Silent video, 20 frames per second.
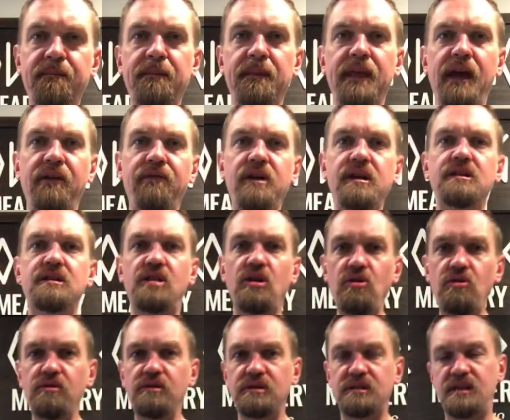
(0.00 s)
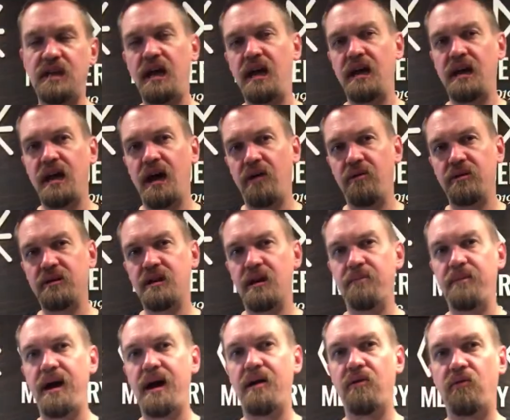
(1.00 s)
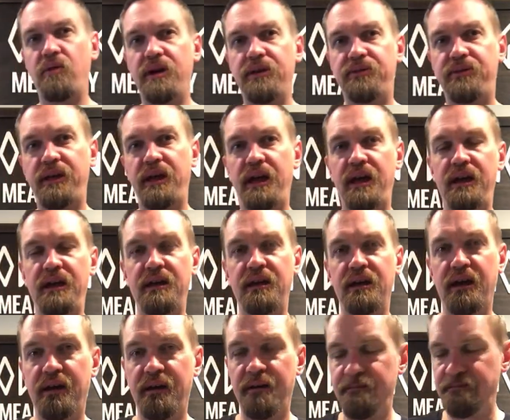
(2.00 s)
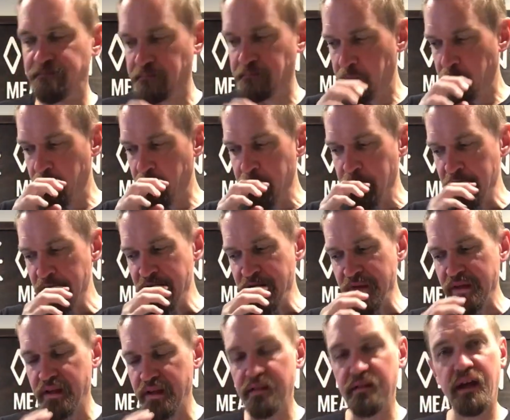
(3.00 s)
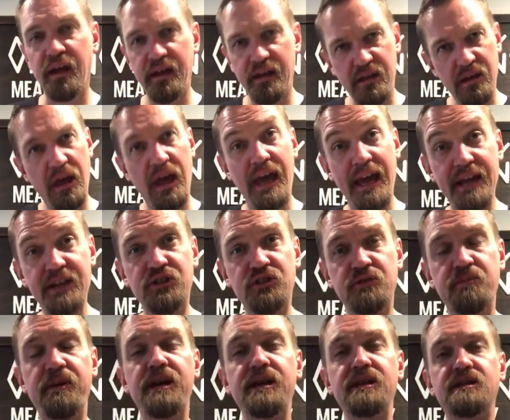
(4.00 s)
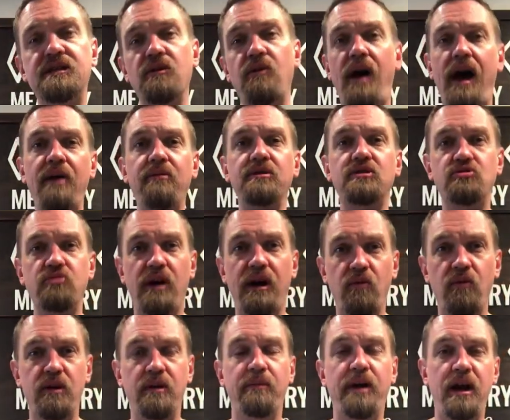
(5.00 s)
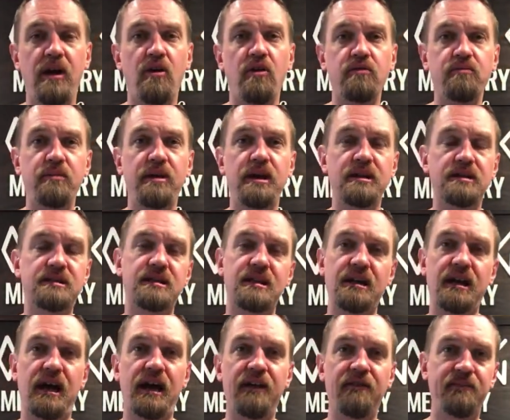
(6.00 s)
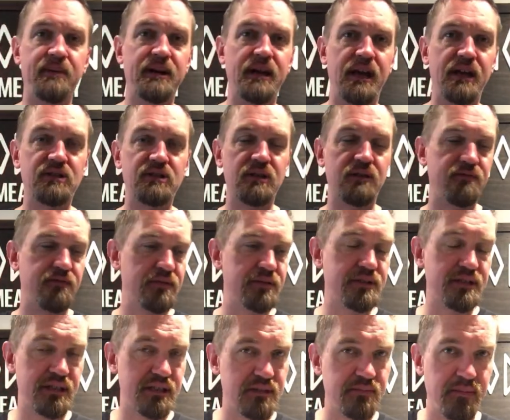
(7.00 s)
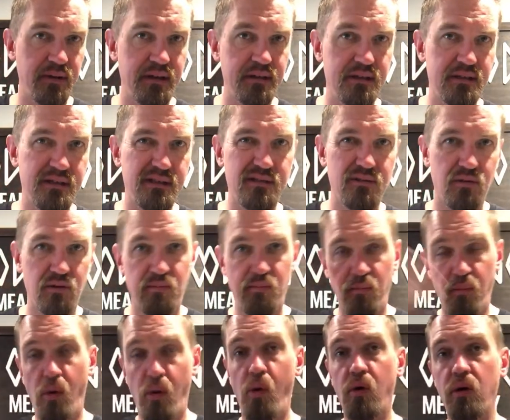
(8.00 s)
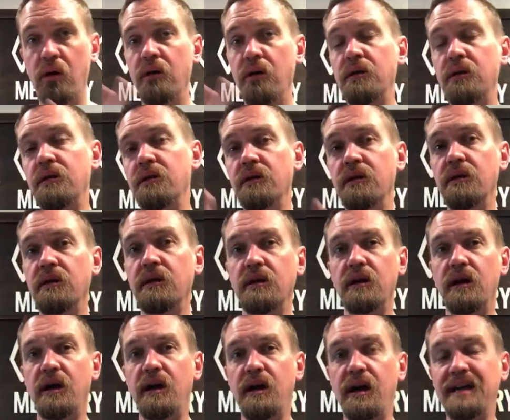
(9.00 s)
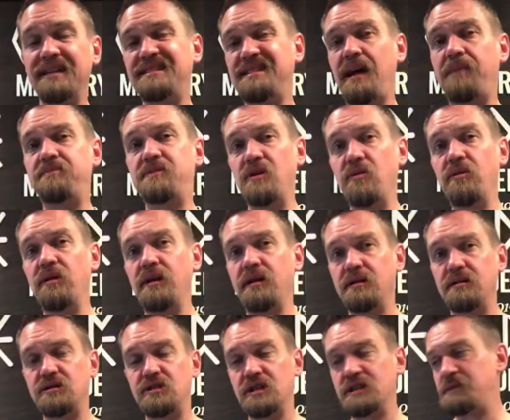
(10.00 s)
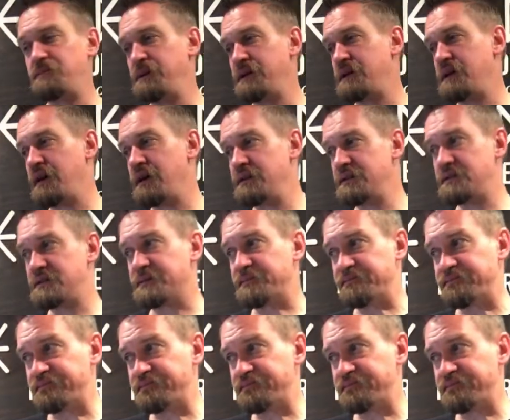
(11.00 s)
every Tuesday, I would come out with a, like, aged mead. So I would try one of my own meads that I have been aging for 6 months or more. I stopped doing it just because